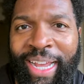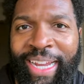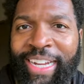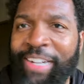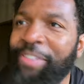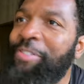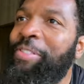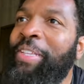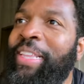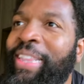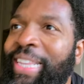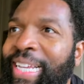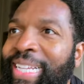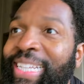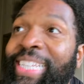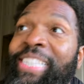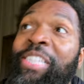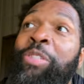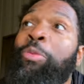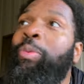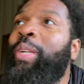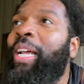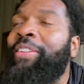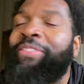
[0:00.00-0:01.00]
Here's the thing this
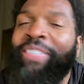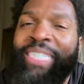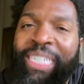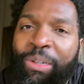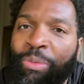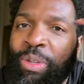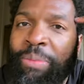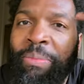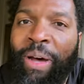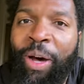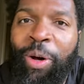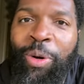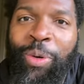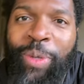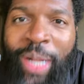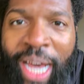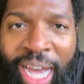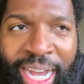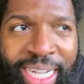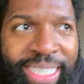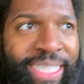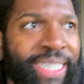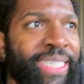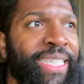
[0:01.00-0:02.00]
is what I've seen with my own
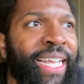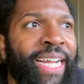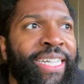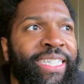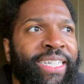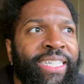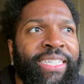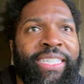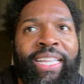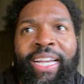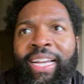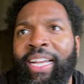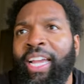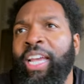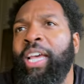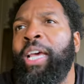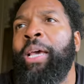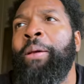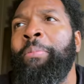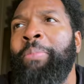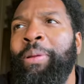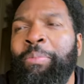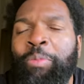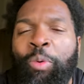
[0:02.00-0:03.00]
eyes. It's not just like
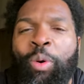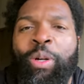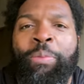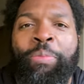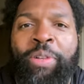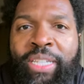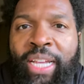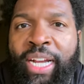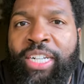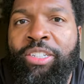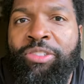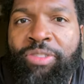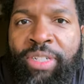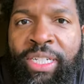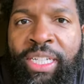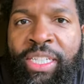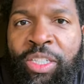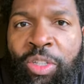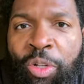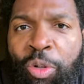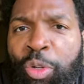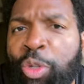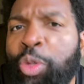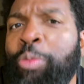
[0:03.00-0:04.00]
people want to protect trees,
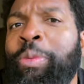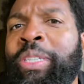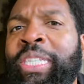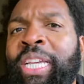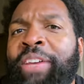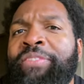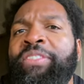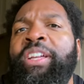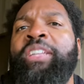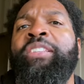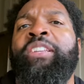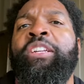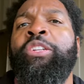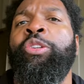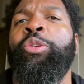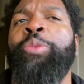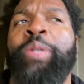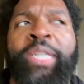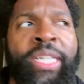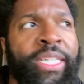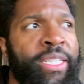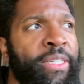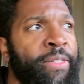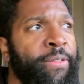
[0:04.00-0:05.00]
so humans have nothing to do
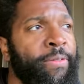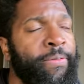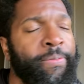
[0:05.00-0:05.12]
with it.